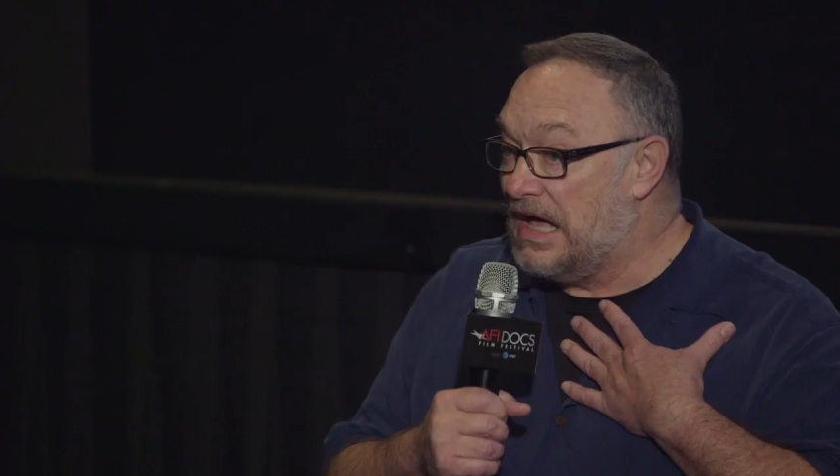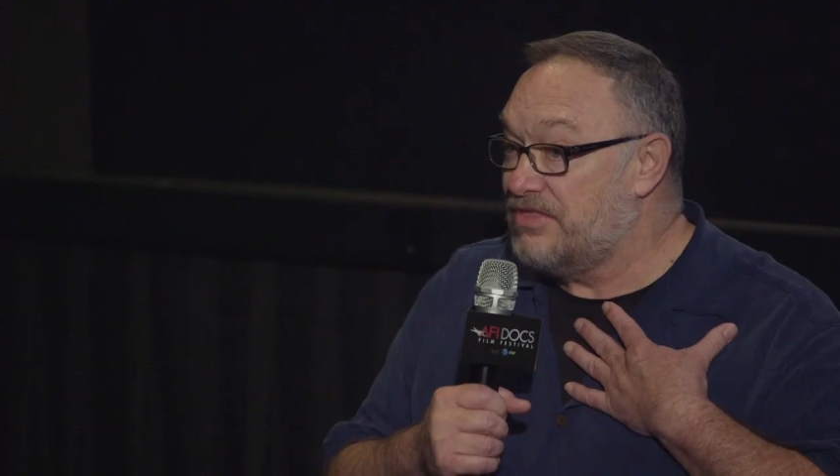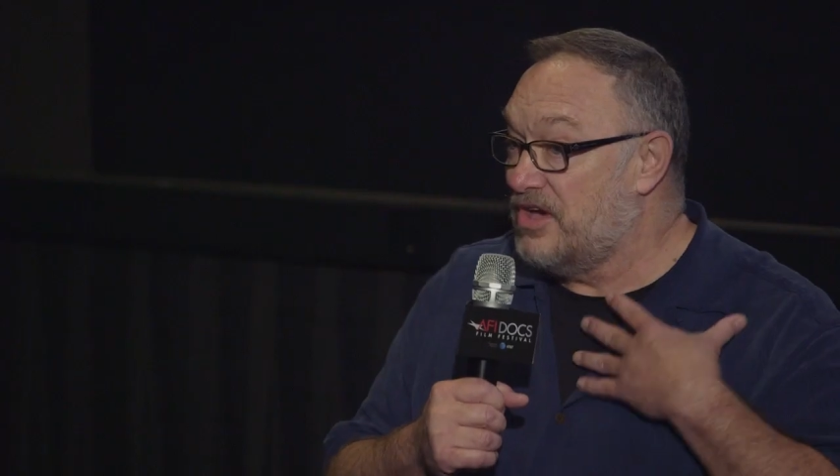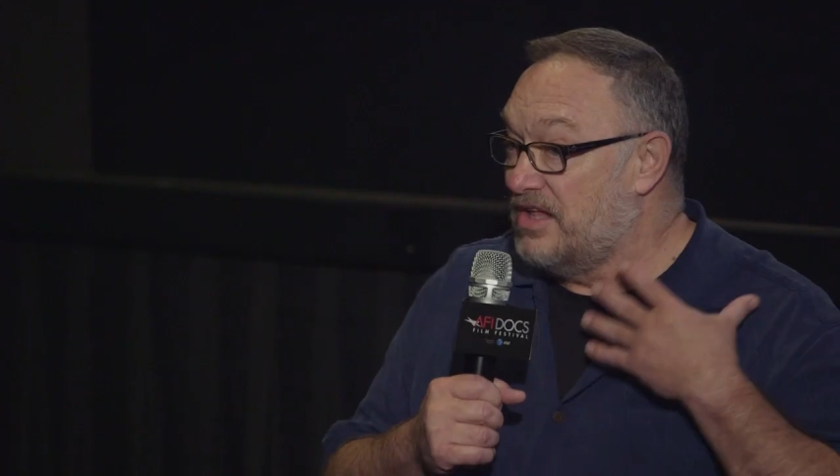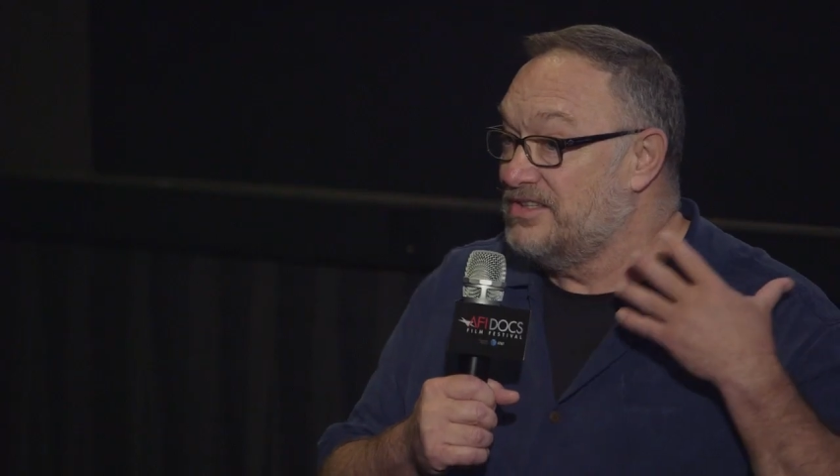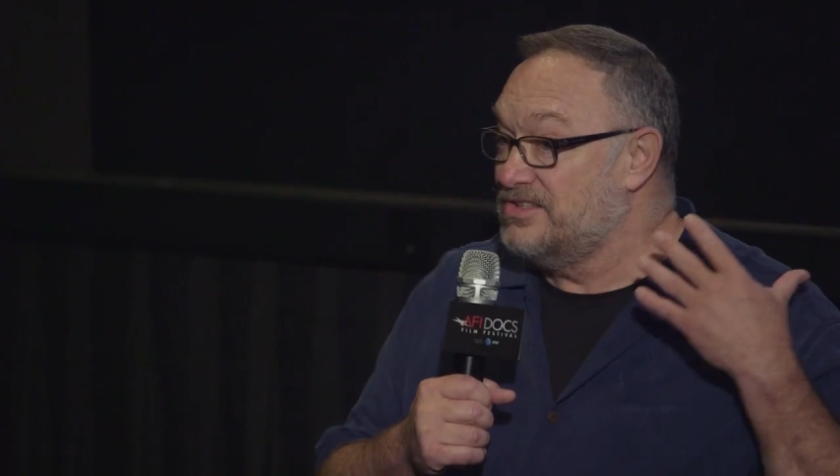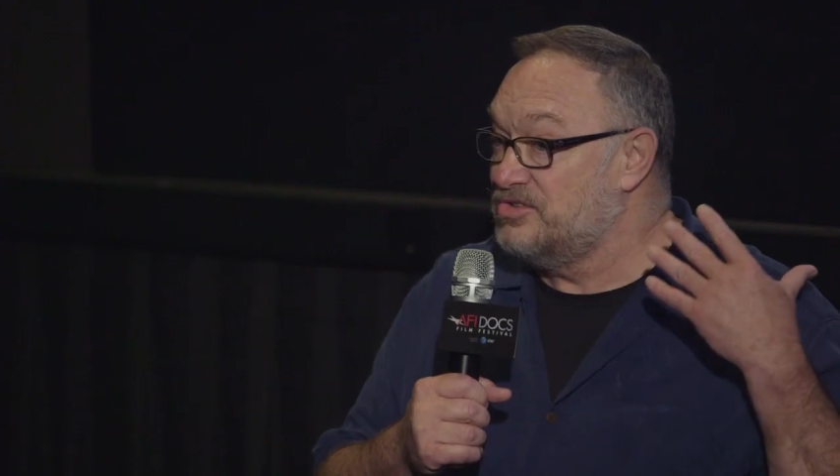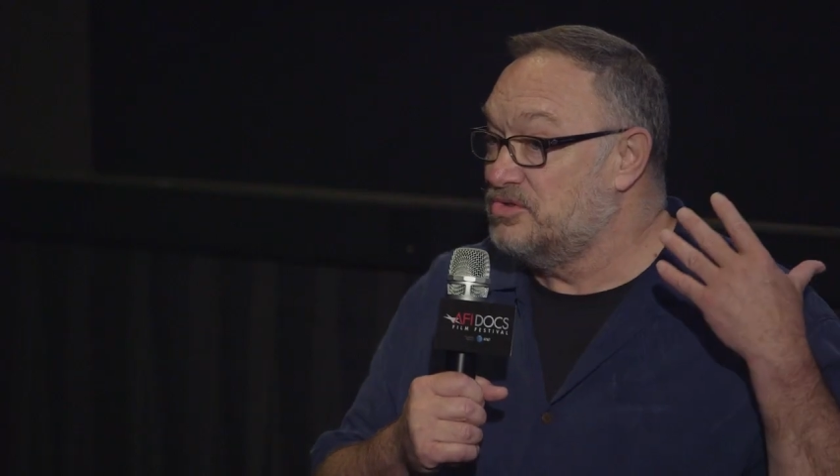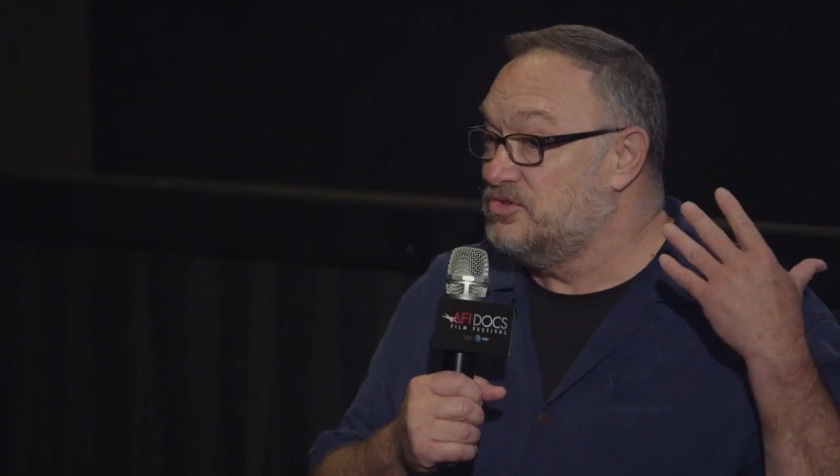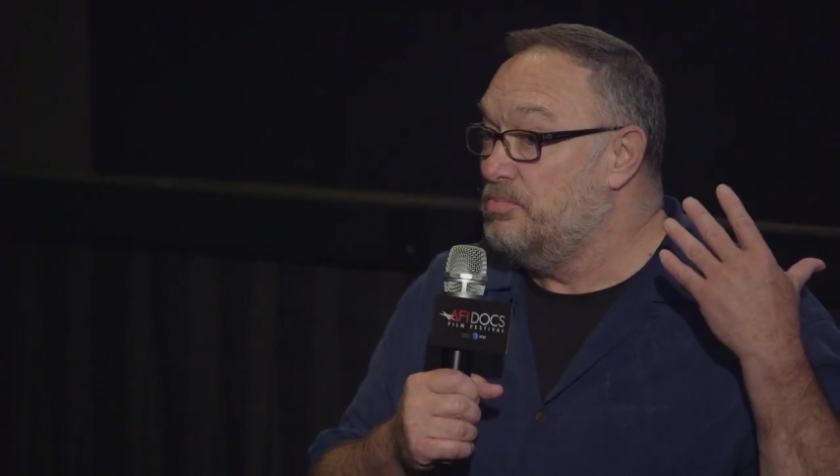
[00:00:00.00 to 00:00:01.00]
I thought
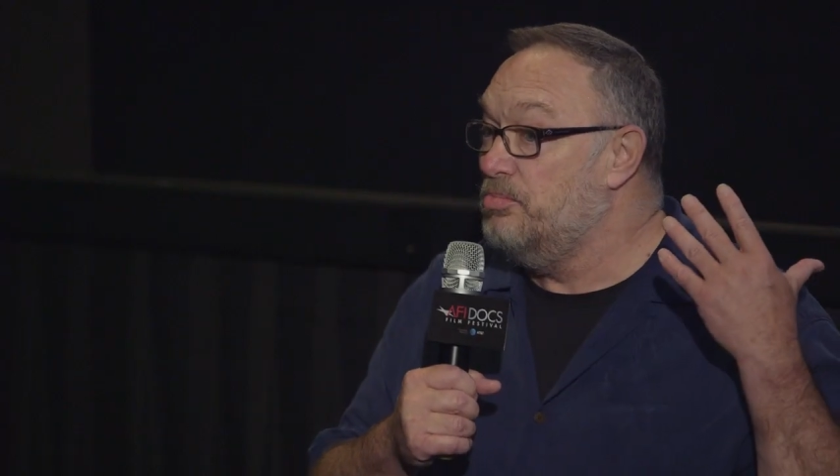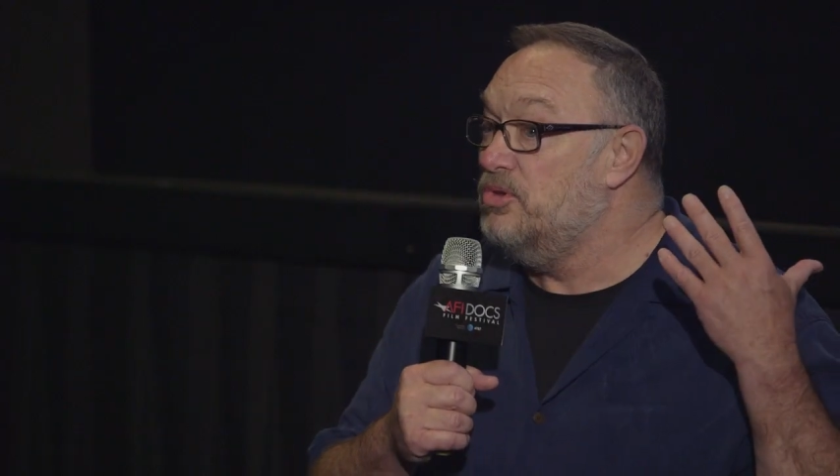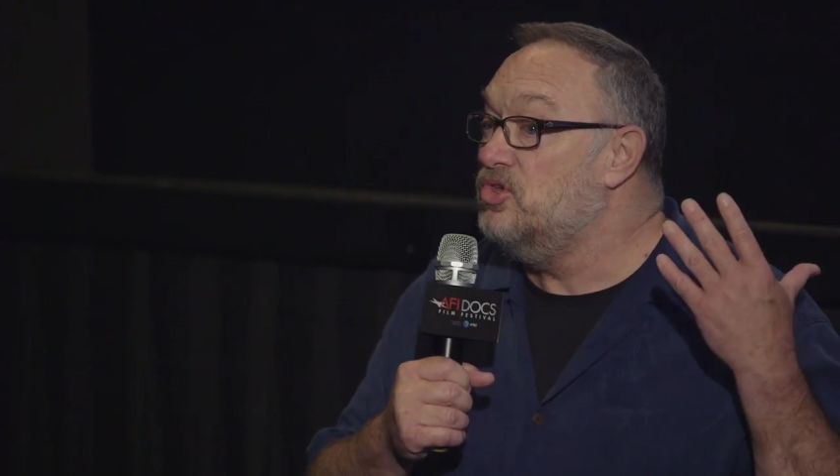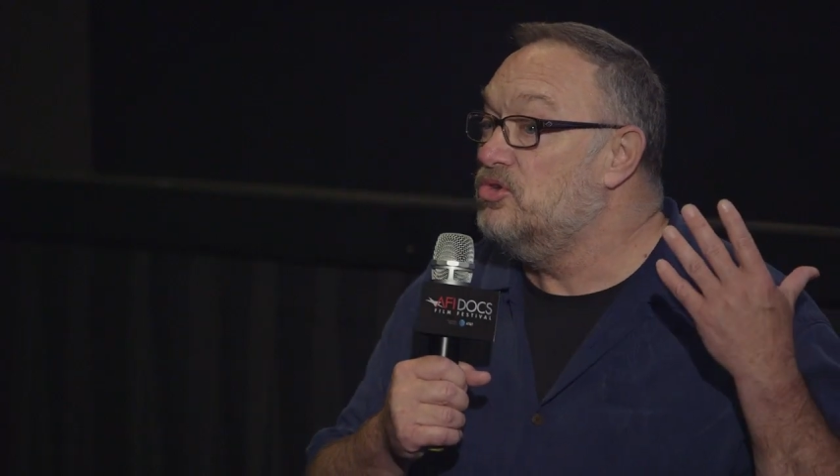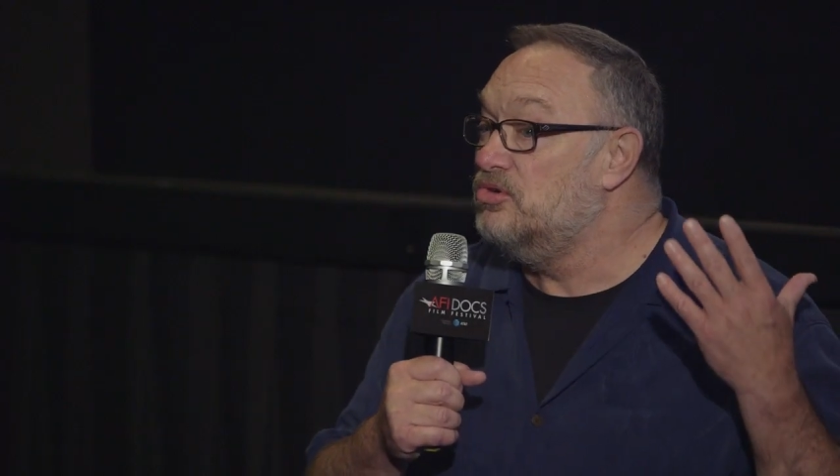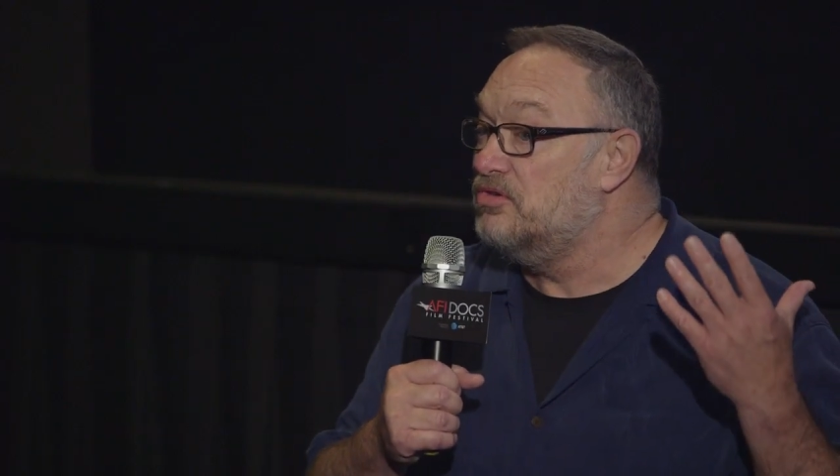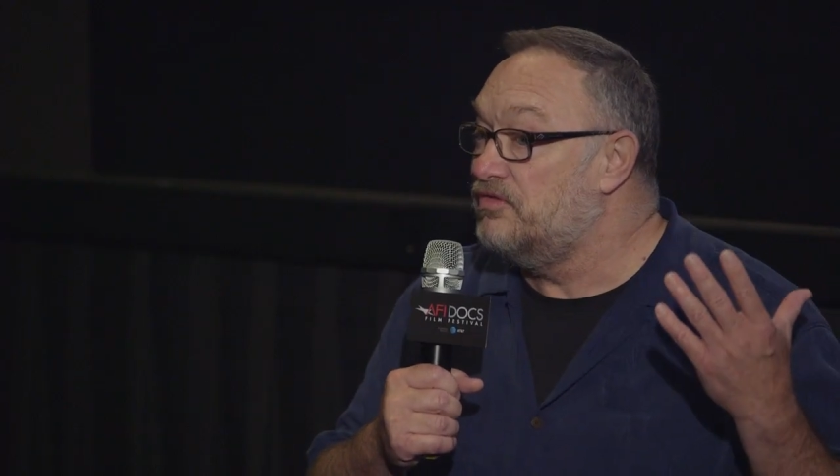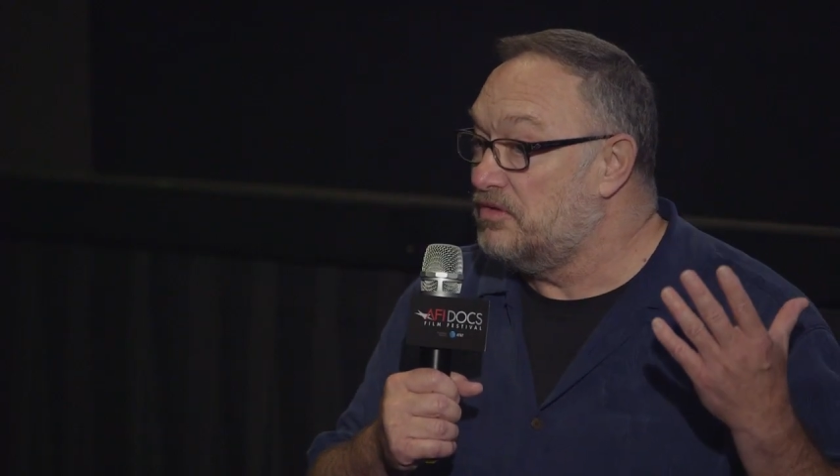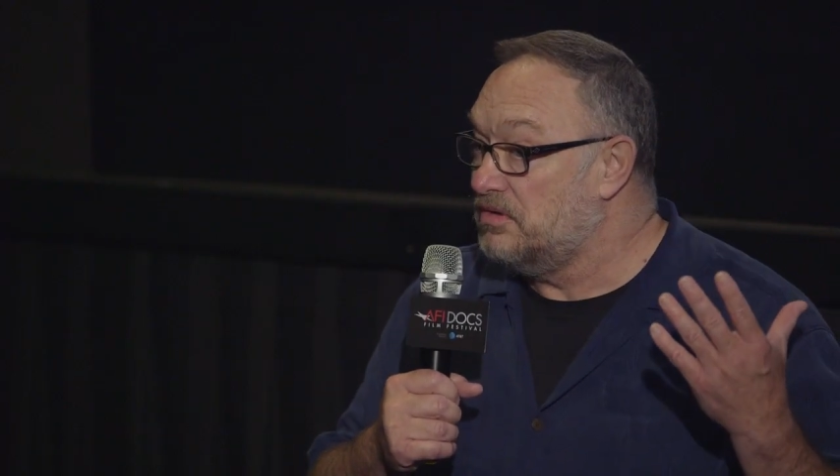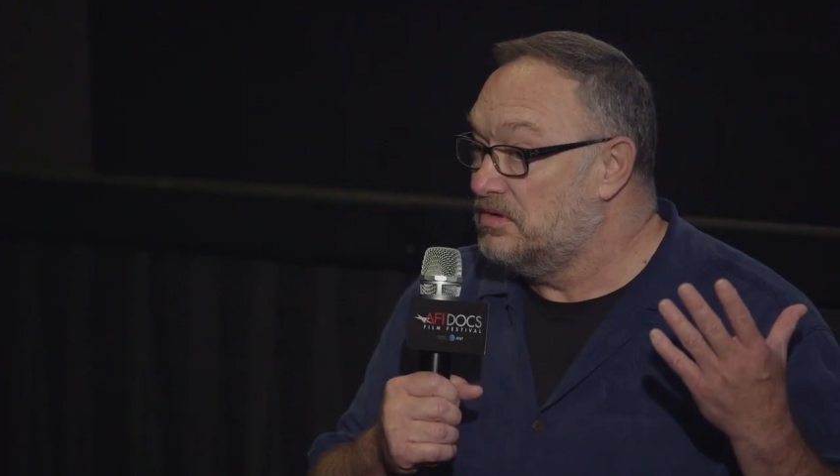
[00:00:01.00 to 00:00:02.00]
this was
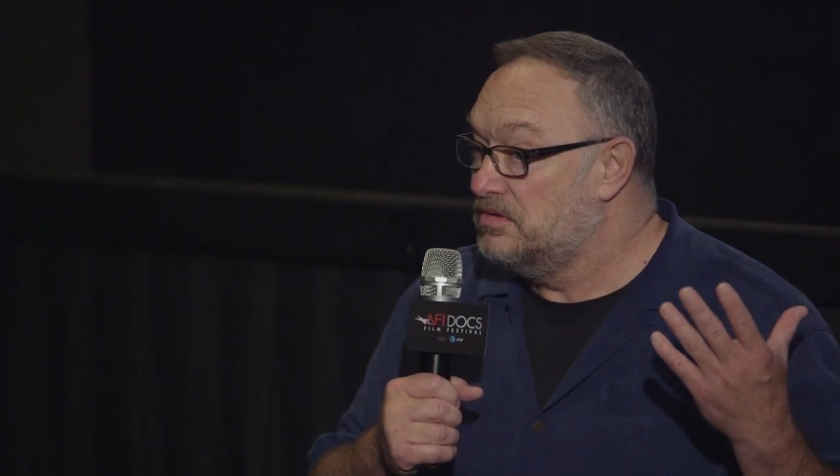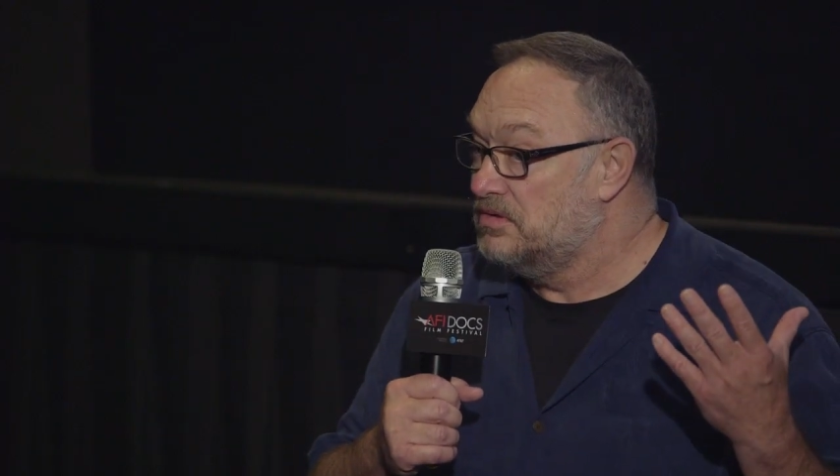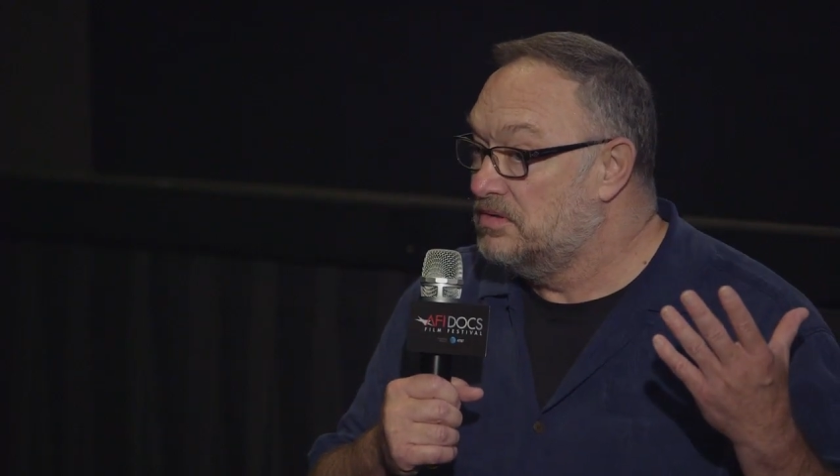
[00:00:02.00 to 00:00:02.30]
beautiful.